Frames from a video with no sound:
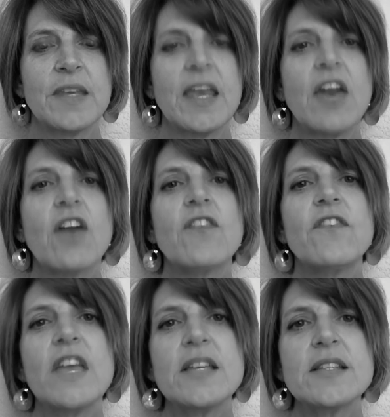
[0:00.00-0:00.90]
get our
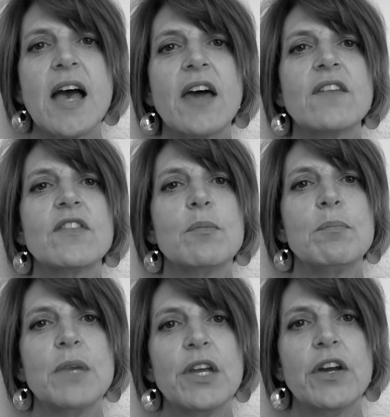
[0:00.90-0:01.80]
face out of the
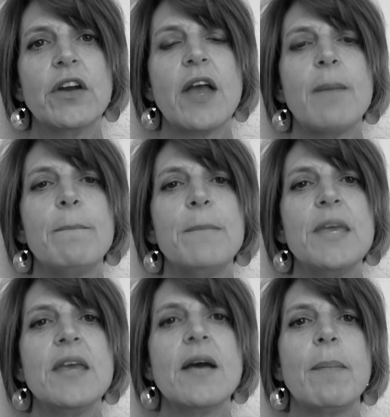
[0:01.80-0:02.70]
mirror and be